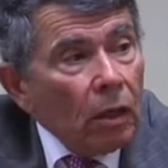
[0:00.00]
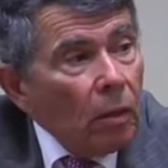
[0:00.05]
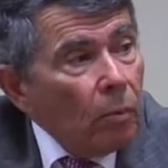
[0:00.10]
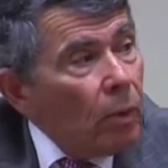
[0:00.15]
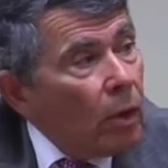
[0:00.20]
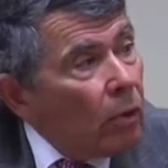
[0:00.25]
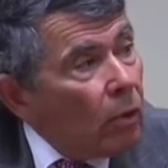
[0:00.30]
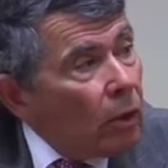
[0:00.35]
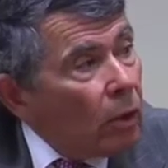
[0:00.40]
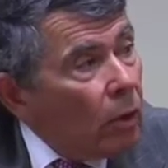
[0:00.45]

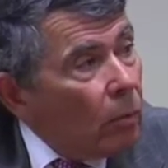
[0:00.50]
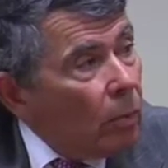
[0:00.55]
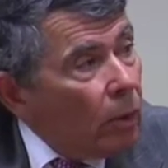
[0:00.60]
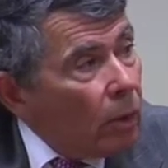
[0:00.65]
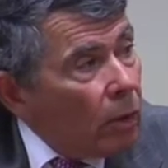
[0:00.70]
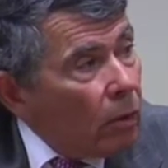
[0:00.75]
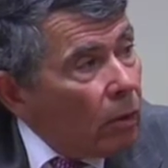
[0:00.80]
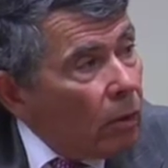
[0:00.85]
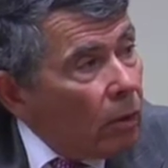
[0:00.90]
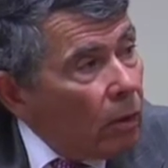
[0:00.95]
America
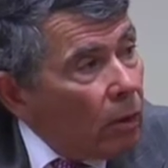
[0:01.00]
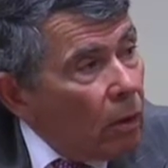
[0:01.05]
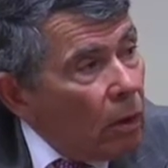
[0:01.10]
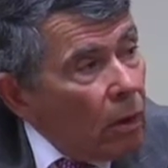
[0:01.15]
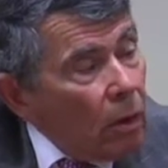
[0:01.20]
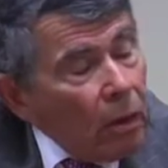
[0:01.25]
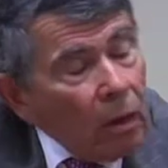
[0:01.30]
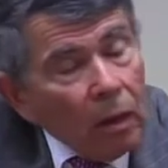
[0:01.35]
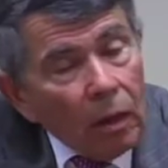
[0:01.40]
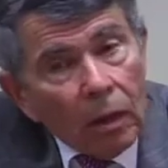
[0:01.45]
better.
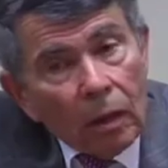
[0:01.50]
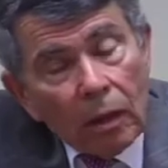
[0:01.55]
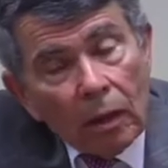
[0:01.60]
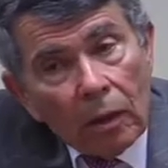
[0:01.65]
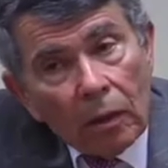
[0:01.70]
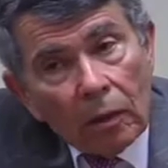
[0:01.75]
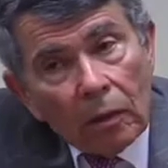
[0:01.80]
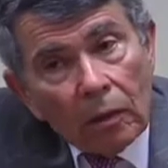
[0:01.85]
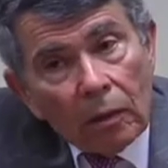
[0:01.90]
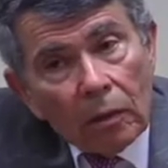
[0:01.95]

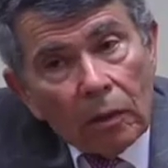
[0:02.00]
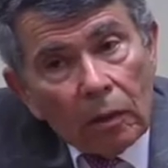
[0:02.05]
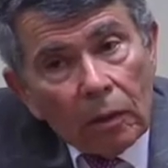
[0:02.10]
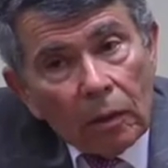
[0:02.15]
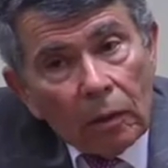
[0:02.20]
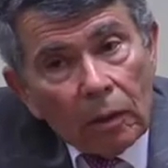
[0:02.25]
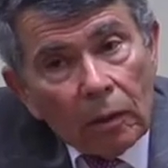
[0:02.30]
And